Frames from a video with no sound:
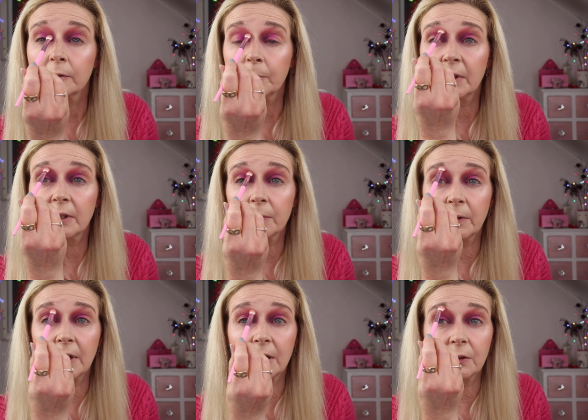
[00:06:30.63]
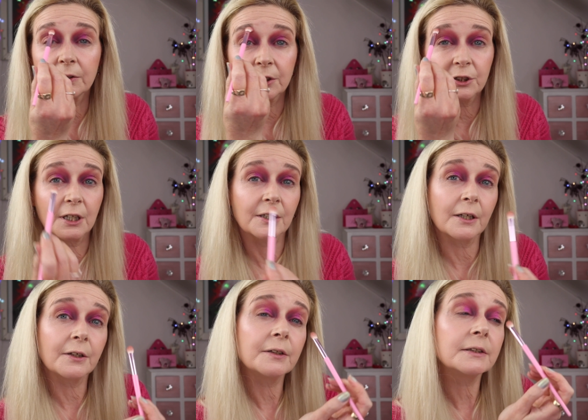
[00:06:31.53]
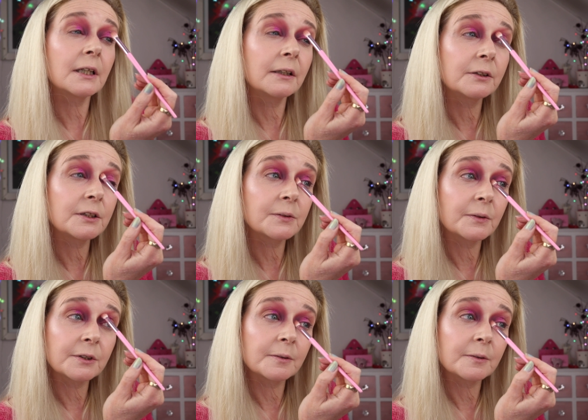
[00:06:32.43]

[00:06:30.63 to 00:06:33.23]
I apply quite a lot of shadows and I just want